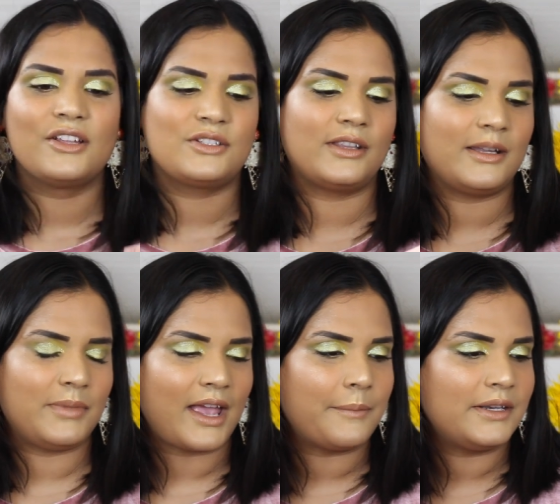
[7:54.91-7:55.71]
so they'd
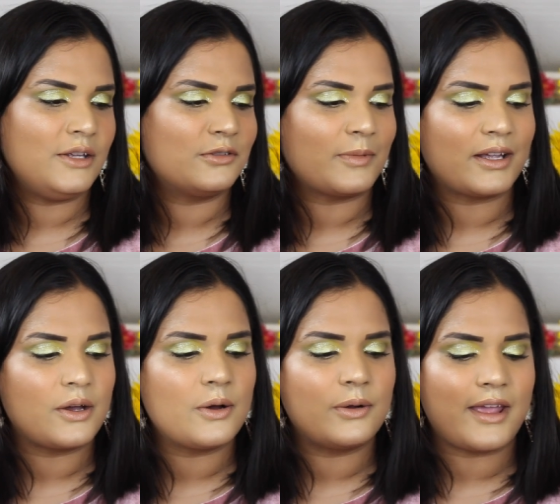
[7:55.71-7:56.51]
be happy to use my
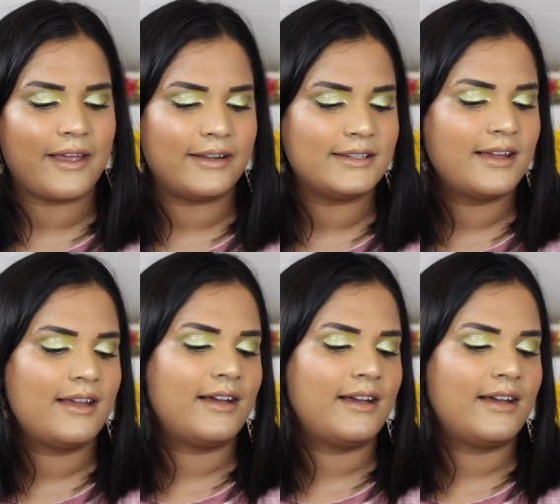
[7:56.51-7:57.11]
code. And